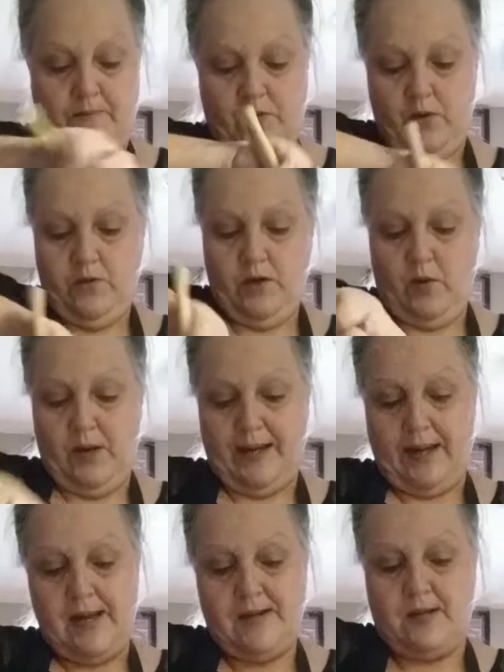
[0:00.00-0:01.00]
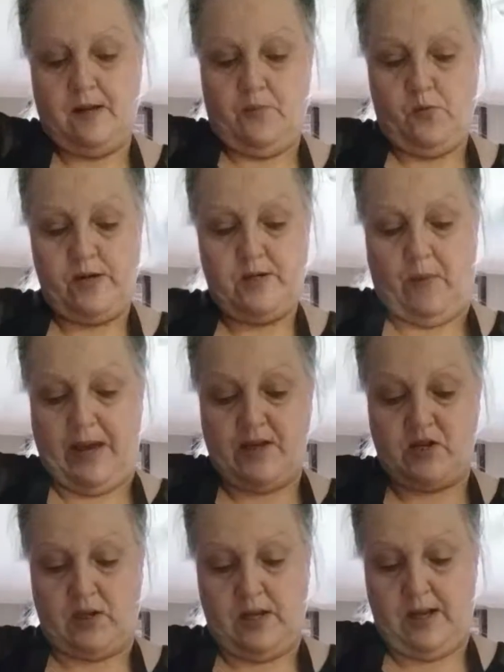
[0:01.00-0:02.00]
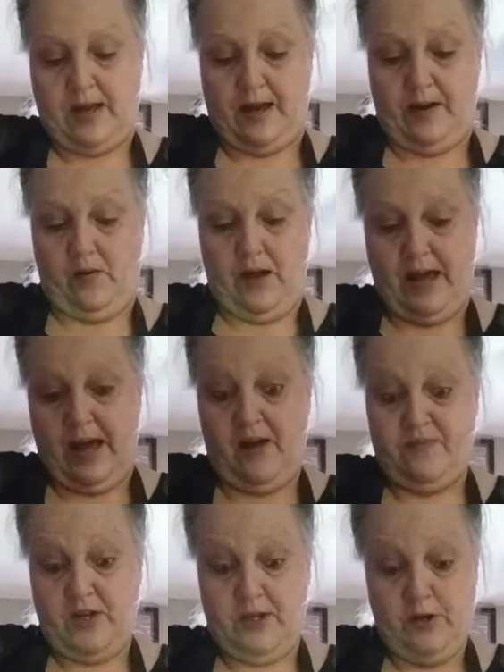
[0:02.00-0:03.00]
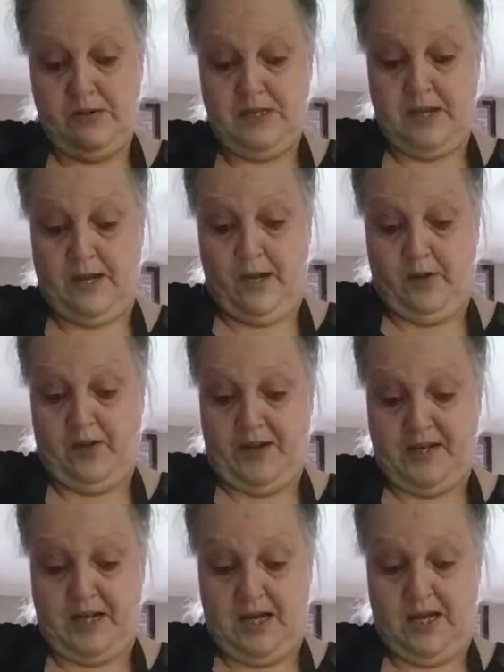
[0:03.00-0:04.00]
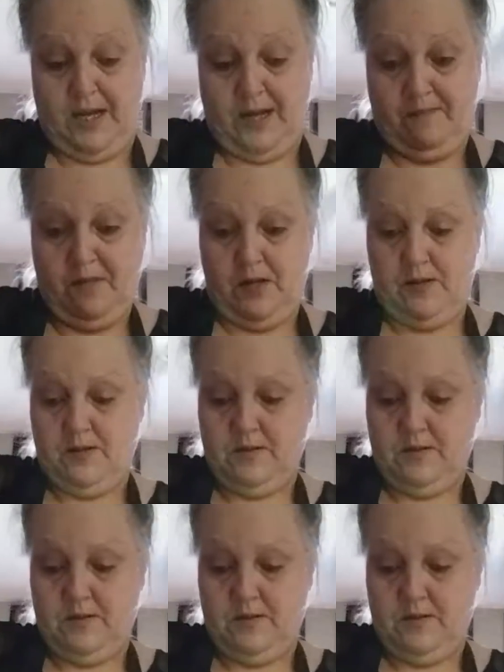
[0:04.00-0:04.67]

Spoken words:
You know I got a Tupperware spatula. I don't have to use it all the time.